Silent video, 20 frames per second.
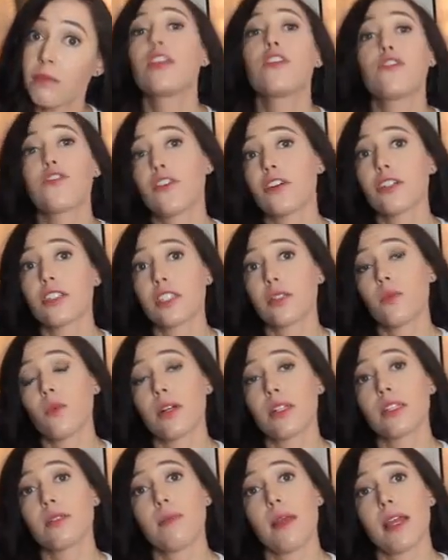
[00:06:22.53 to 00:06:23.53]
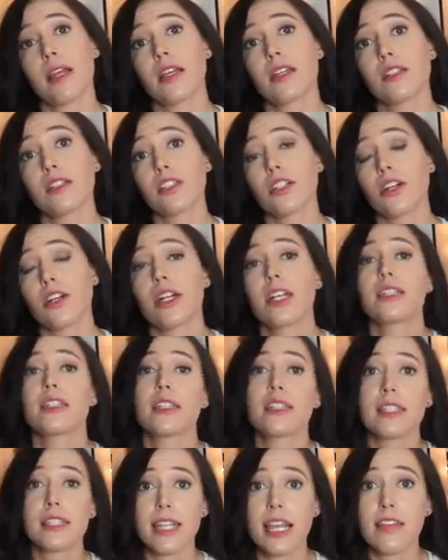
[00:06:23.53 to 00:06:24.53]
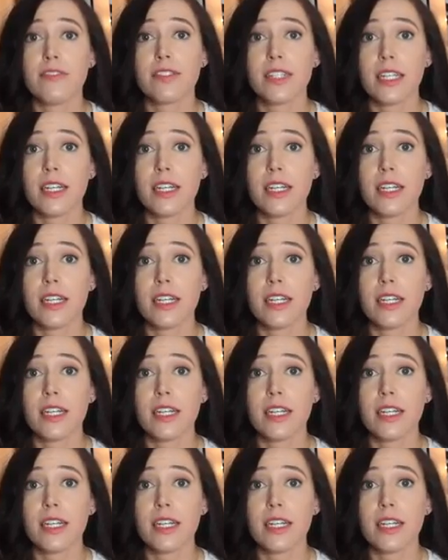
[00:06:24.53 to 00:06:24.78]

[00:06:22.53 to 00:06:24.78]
The first one's main concern is his safety.